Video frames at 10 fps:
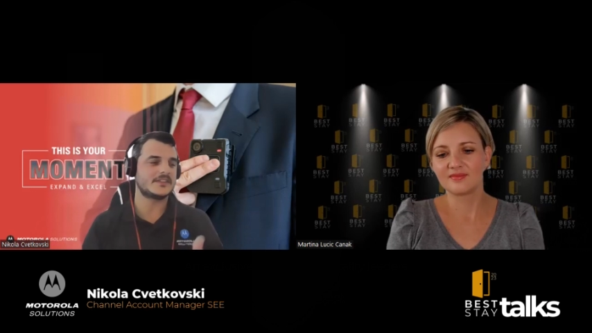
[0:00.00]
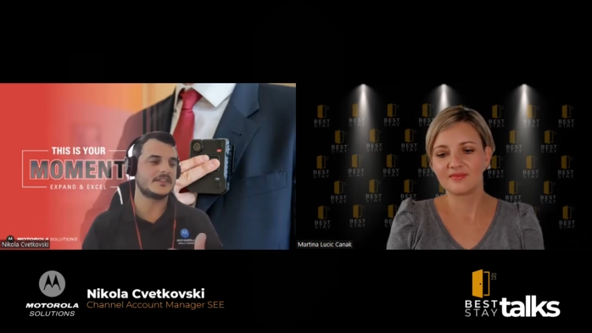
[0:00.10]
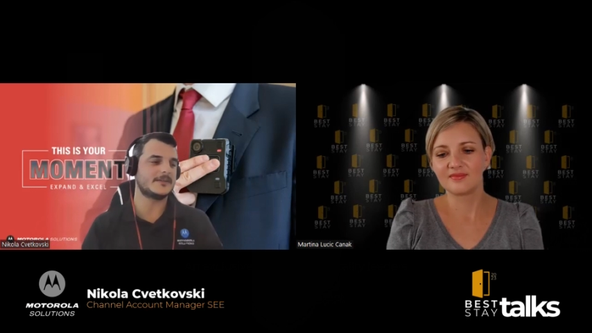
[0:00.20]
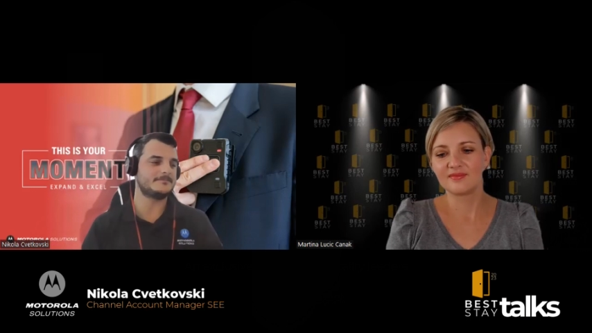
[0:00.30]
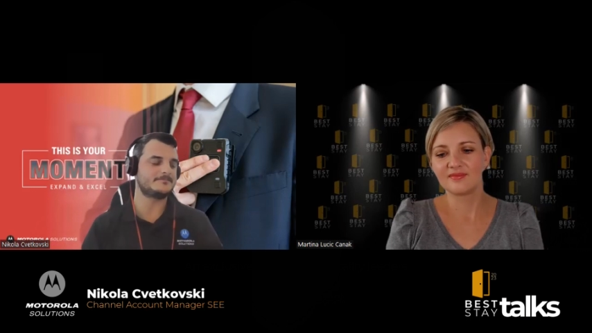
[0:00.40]

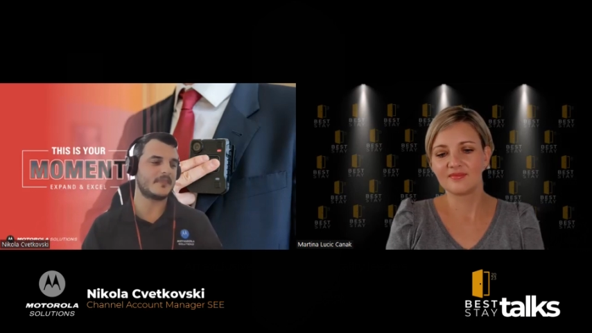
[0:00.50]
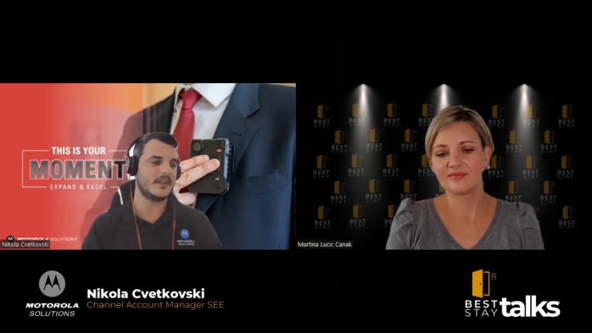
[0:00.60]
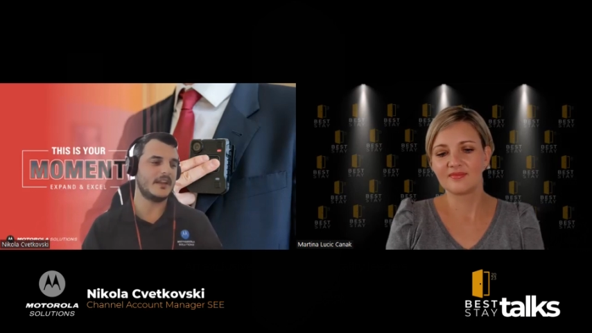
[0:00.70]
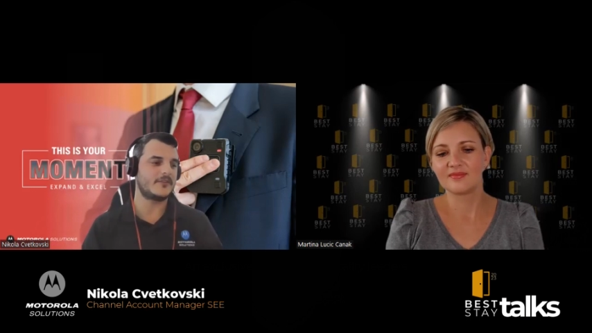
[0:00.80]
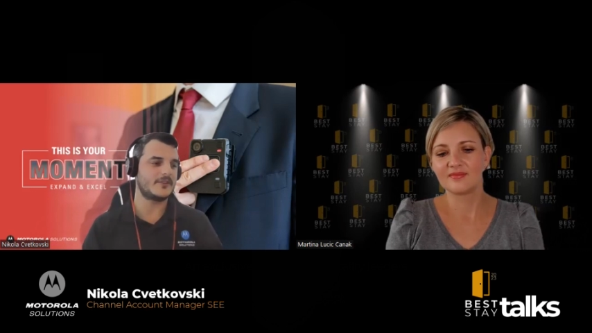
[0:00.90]
Speaker 1: um,
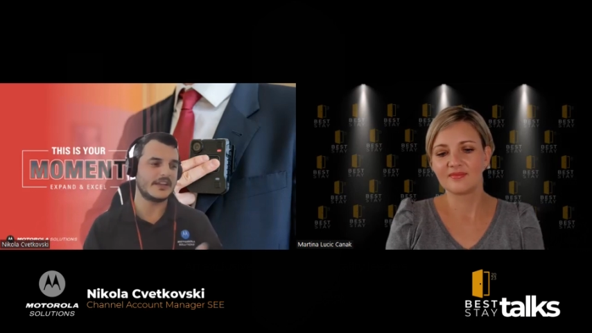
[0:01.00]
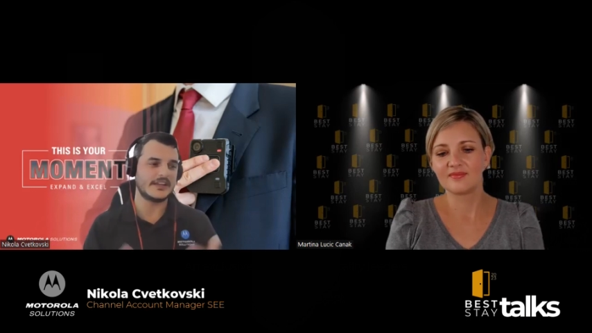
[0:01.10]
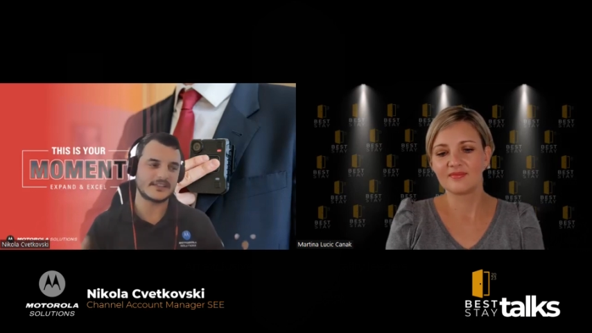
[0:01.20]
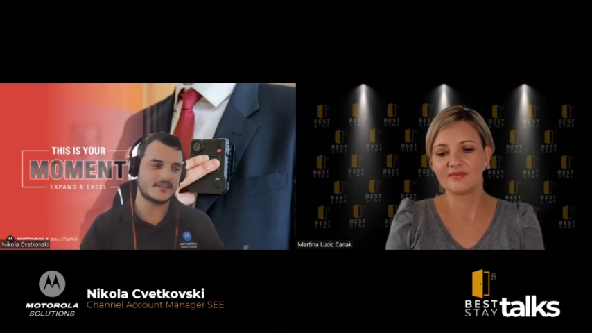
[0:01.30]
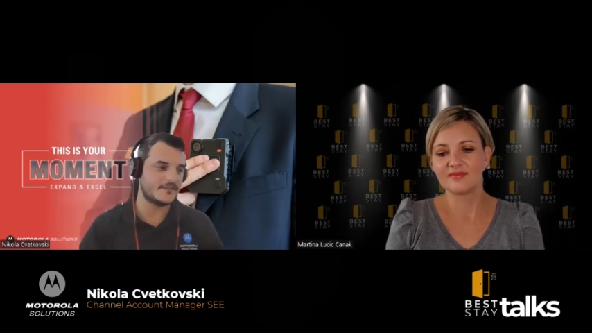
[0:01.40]
every
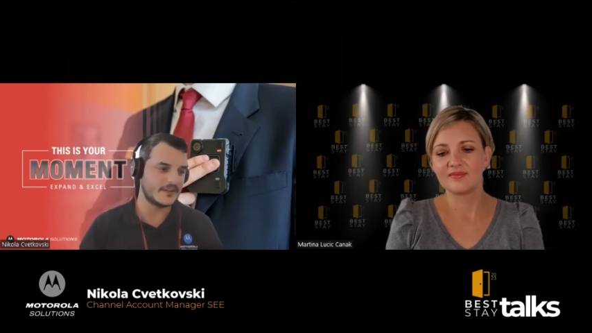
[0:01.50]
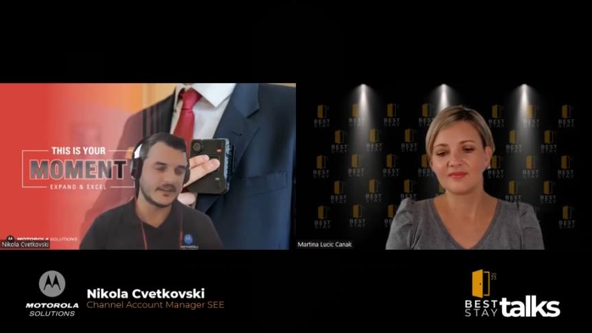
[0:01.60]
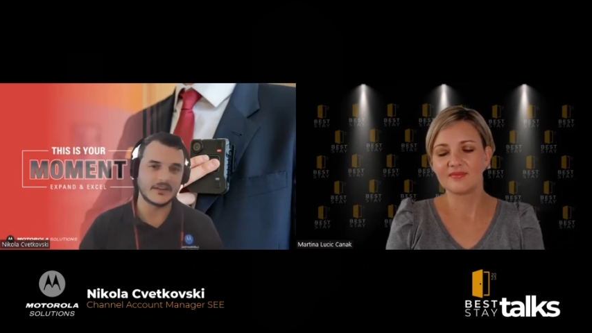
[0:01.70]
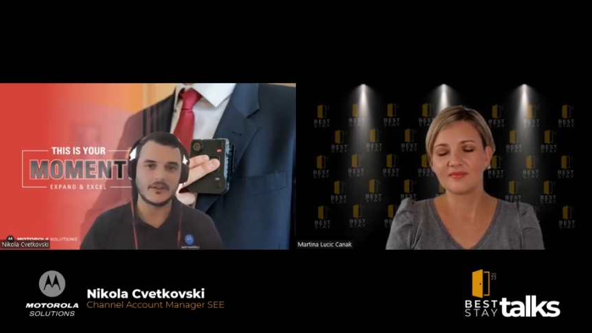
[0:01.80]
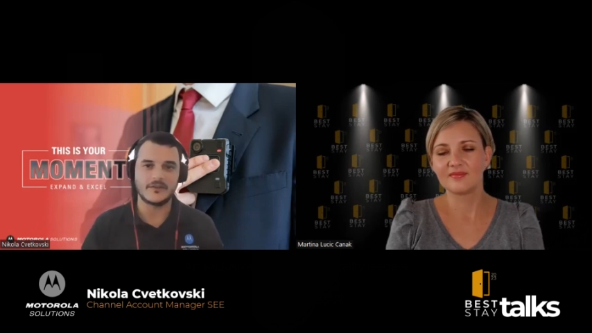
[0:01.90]
guest the
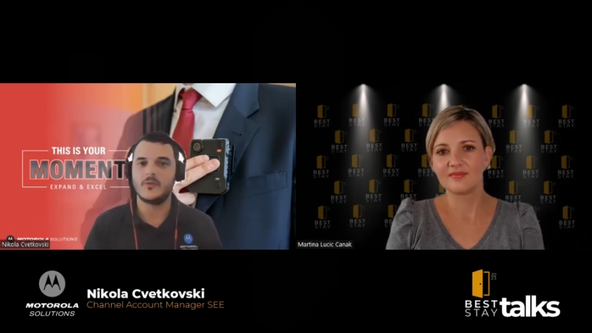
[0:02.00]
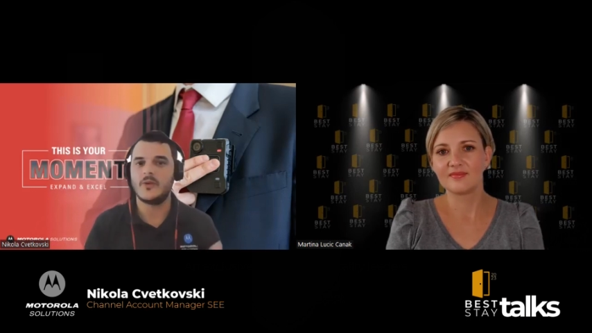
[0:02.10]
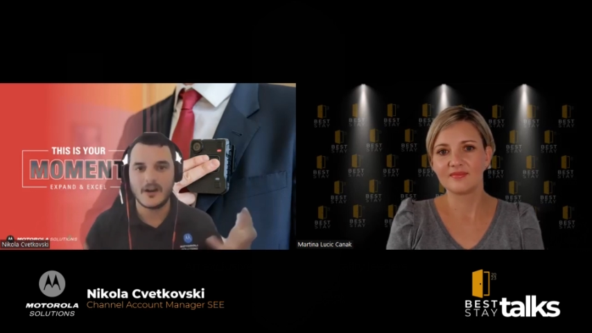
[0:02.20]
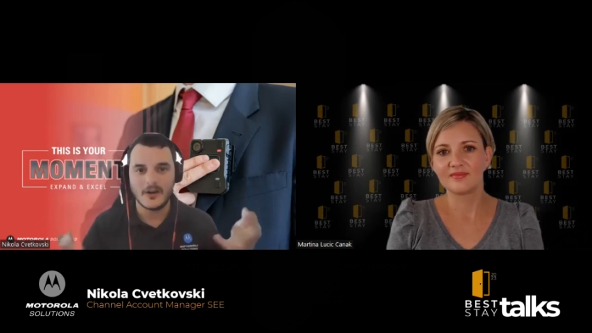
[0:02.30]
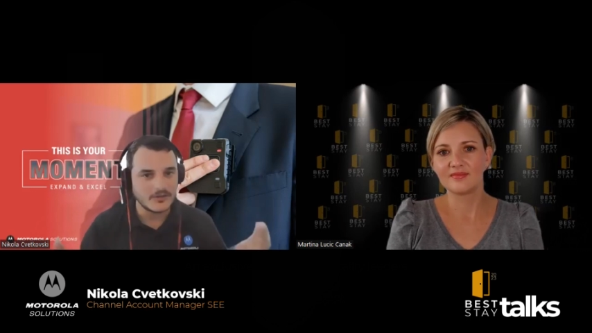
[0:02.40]
feeling of,
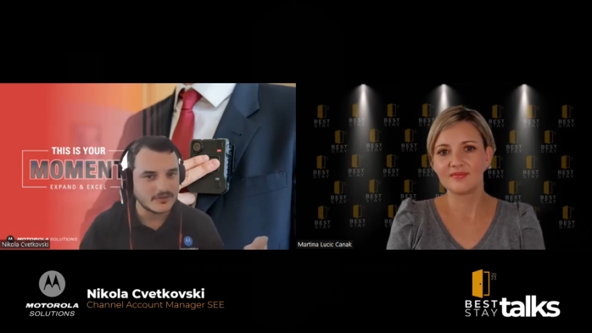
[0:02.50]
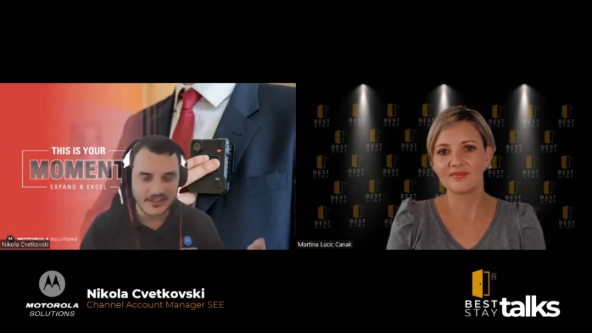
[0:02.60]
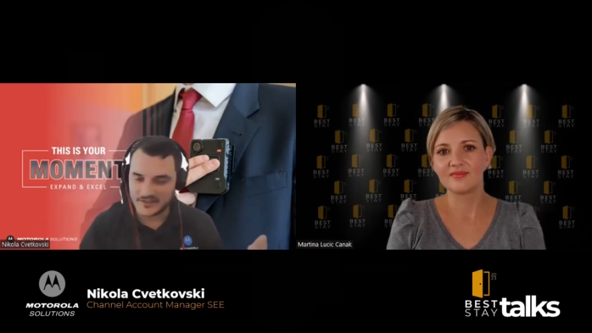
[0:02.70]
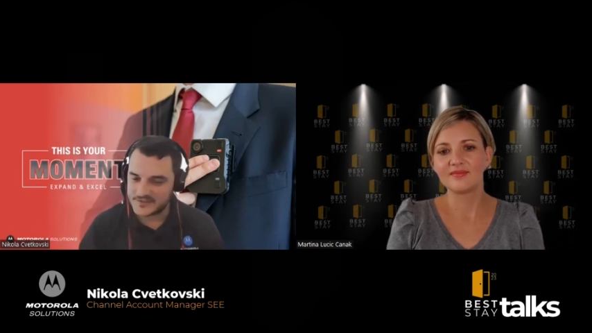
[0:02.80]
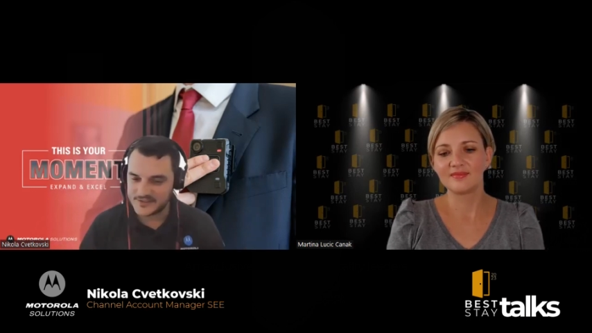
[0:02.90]
wow,
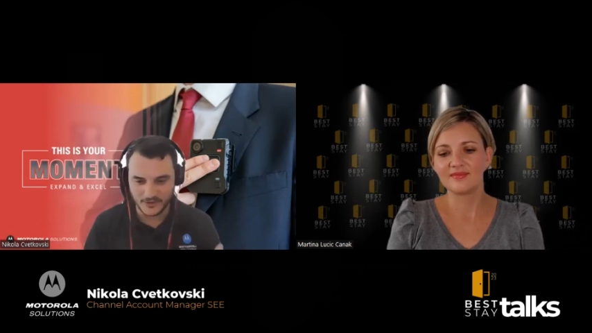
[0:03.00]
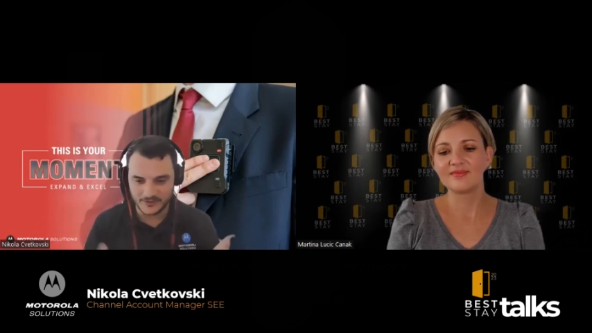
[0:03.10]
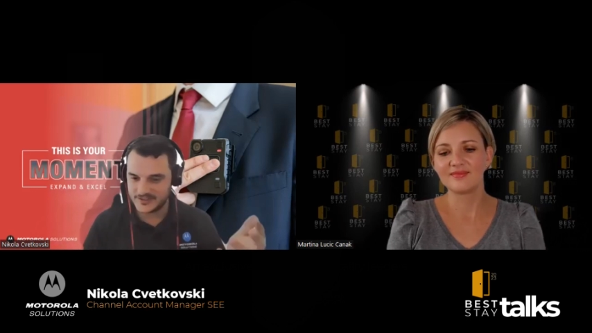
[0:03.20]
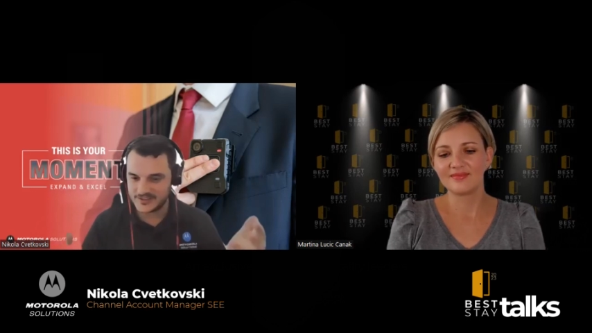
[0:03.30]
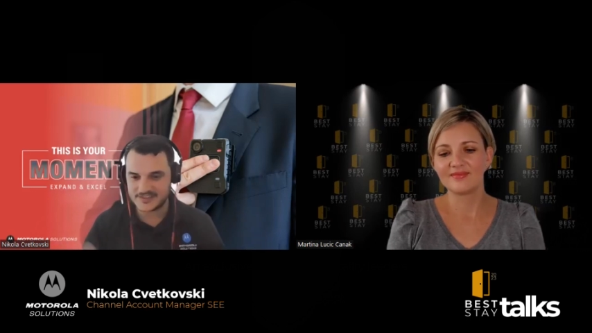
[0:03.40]
they have
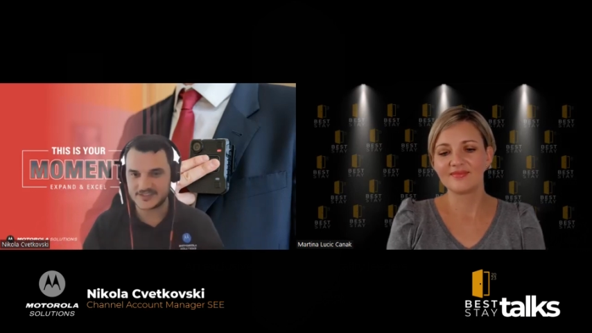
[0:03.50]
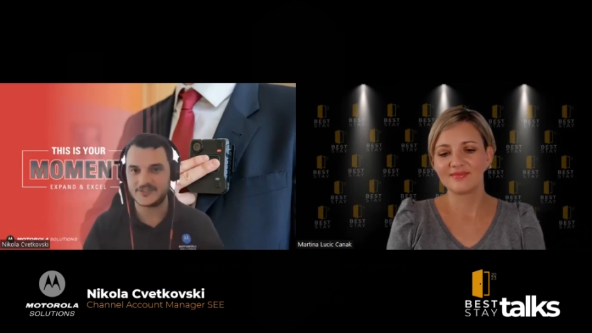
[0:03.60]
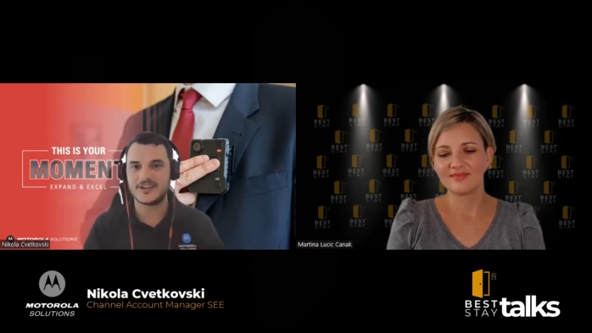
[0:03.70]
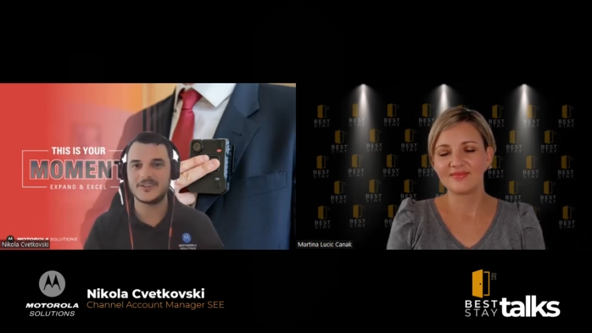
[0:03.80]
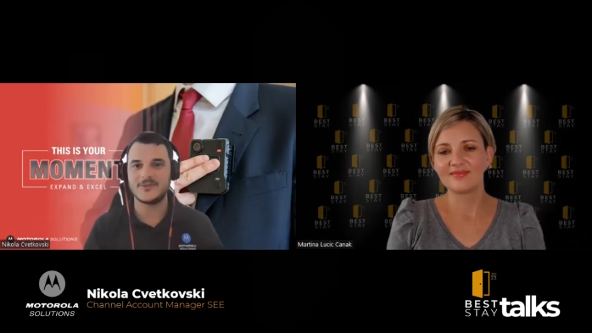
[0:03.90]
solved this uh,
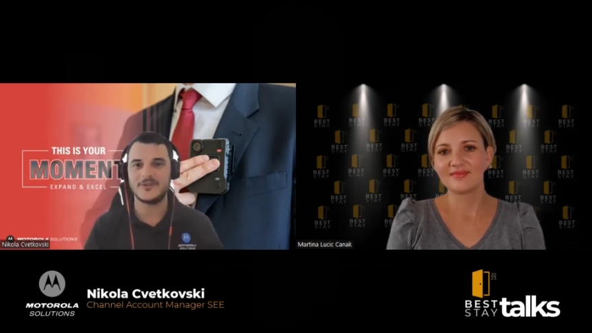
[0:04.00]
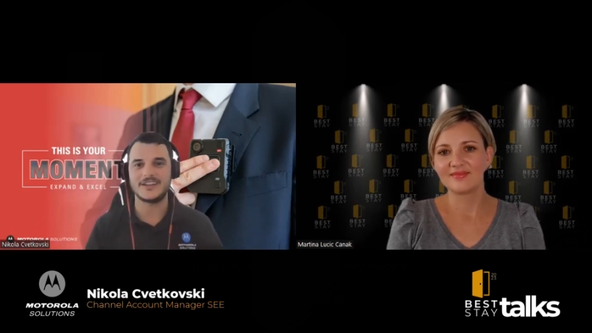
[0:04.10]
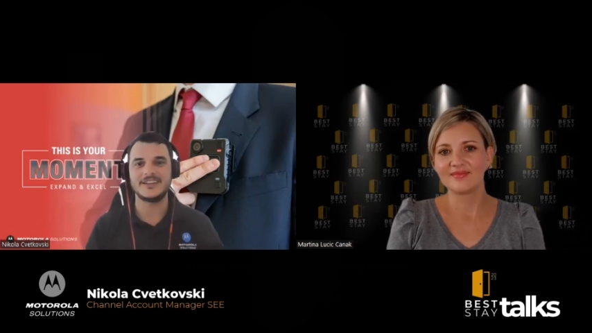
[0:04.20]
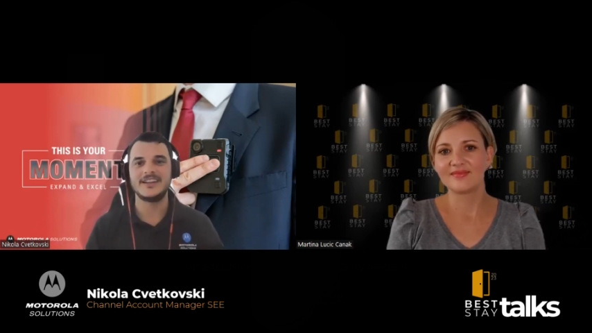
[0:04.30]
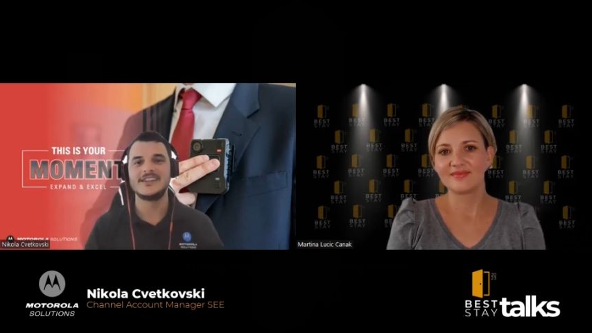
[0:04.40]
right away.